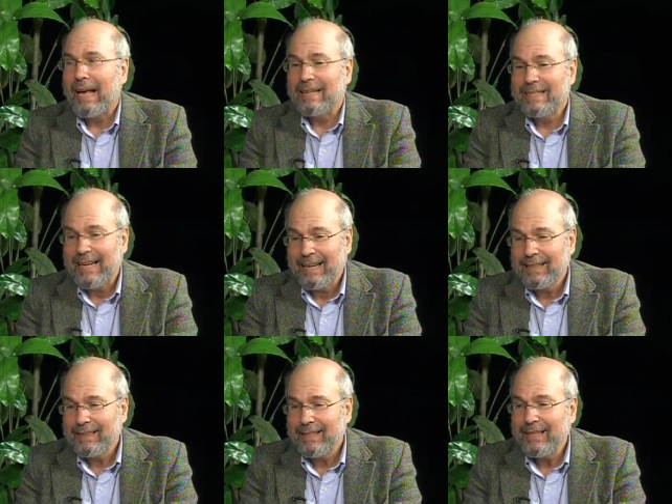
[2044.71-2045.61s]
and
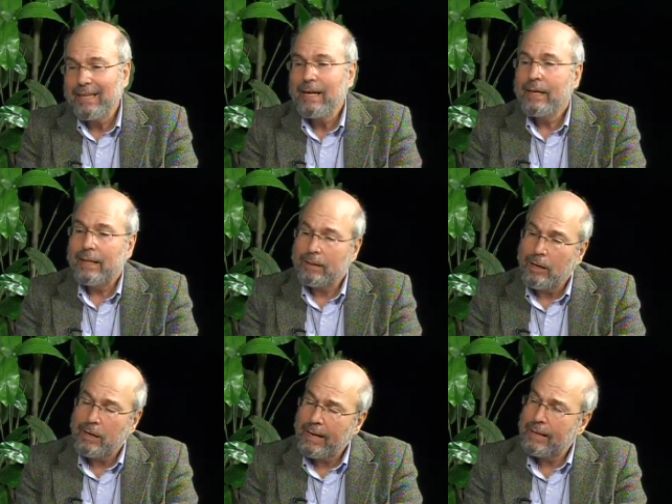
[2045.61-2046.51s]
secondly, that
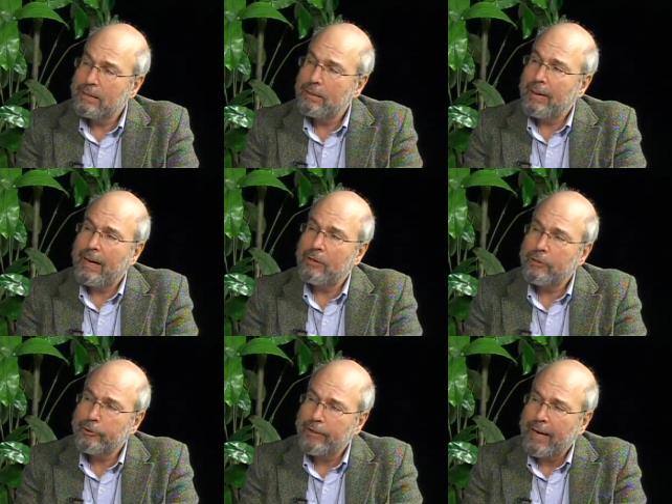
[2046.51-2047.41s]
God has the power
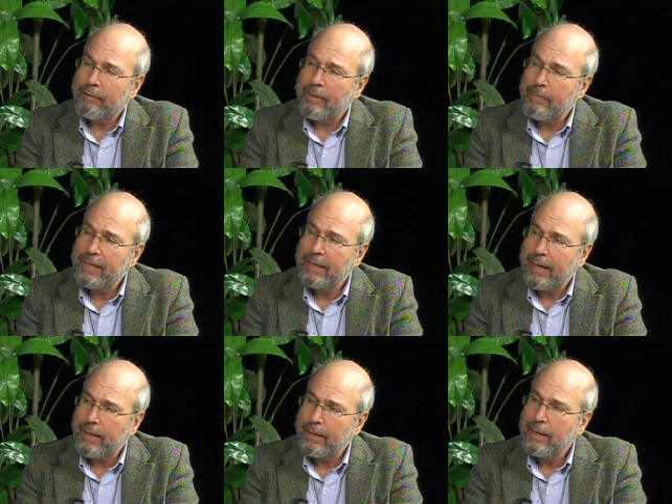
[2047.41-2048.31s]
to graft them in
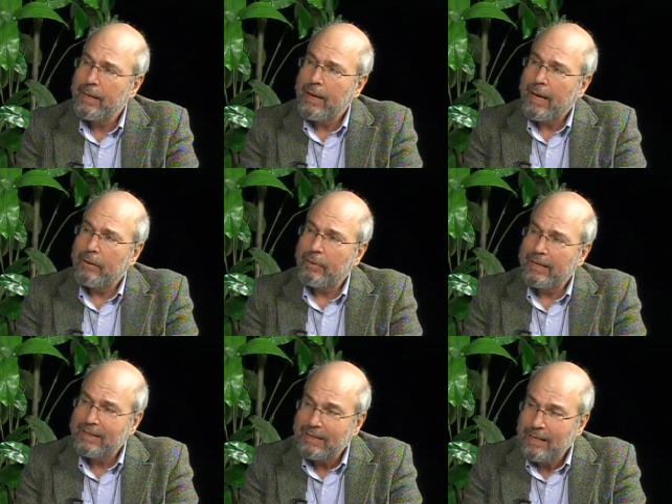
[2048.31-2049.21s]
again and when
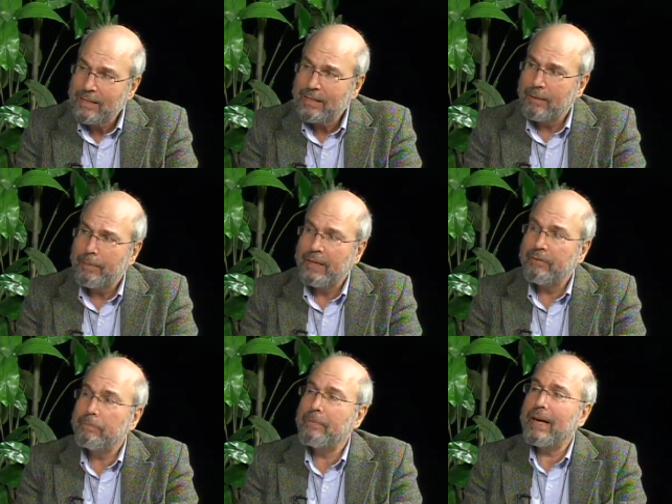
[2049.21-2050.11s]
he does, they'll be
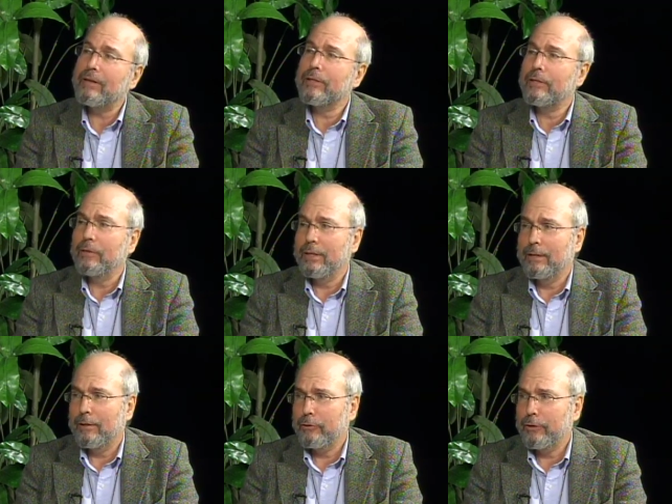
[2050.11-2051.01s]
even better suited
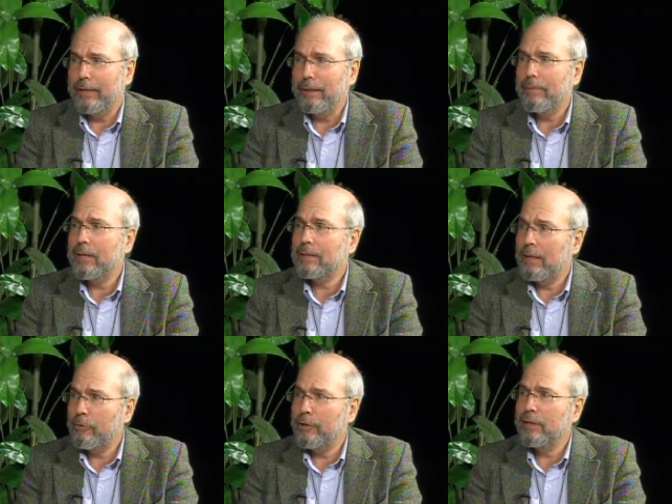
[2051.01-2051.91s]
to the tree because they
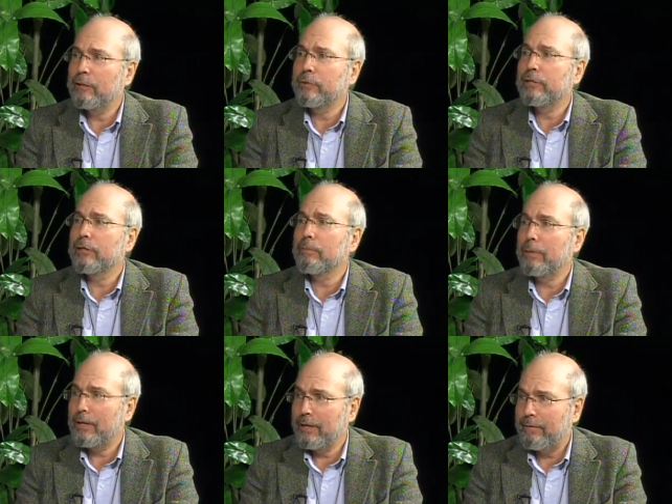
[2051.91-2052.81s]
were an original
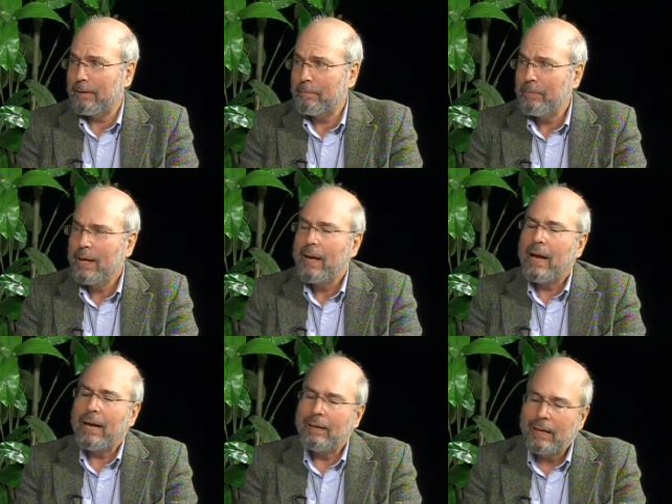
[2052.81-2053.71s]
part of it. Mm.
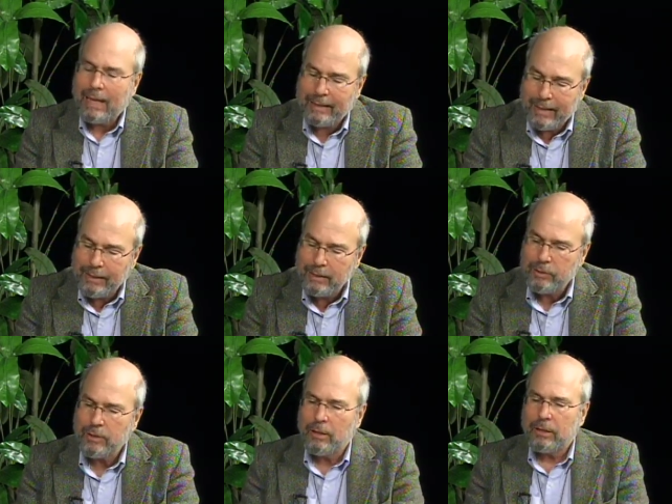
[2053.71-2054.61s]
And, and then he
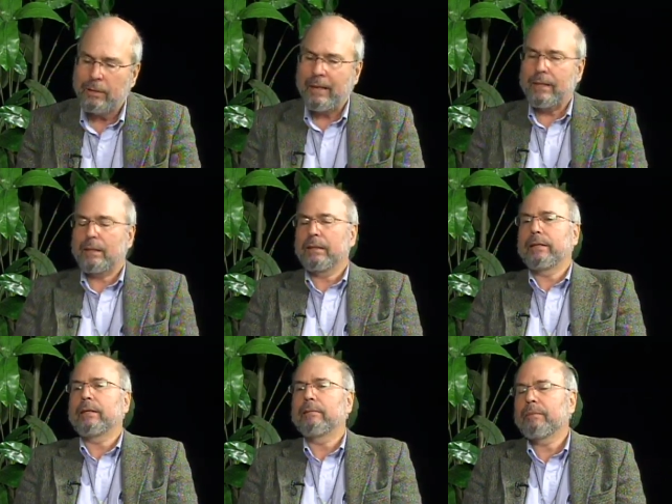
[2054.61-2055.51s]
goes on to make it
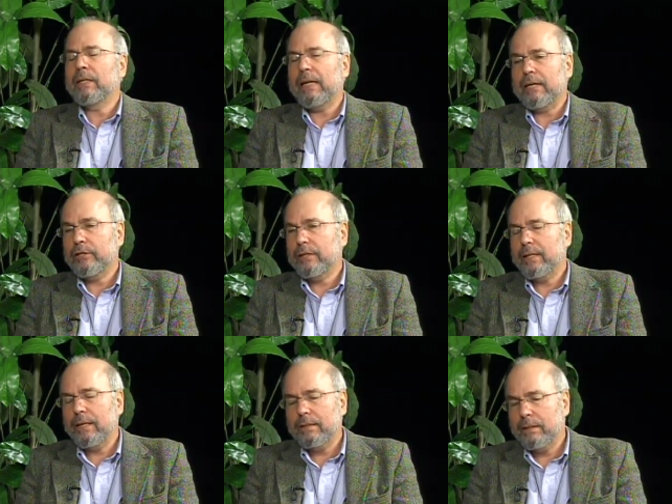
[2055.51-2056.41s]
clear. He actually
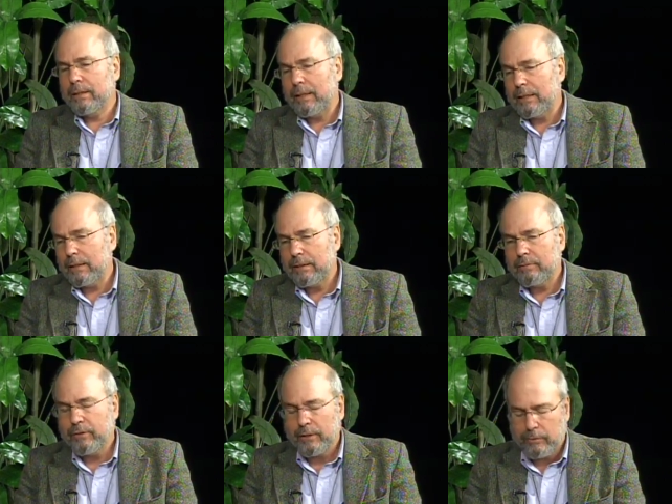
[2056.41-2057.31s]
says, uh, I think it's
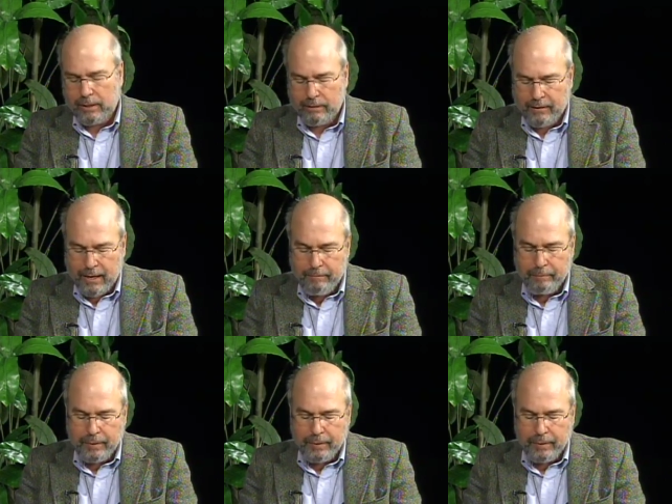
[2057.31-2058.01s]
verse 25,